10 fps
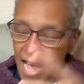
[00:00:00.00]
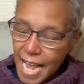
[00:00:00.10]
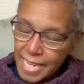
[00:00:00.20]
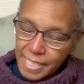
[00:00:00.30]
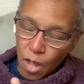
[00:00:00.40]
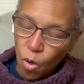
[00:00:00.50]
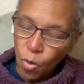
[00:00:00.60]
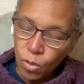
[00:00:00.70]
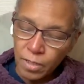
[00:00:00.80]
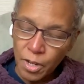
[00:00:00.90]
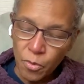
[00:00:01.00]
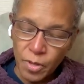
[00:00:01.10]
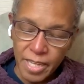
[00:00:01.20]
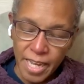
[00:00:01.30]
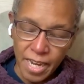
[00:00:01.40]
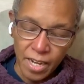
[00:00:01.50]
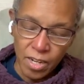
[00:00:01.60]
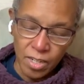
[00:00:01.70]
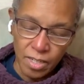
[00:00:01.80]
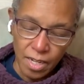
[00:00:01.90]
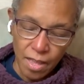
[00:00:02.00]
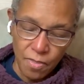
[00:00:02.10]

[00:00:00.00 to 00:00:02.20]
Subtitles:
It's a whole new year.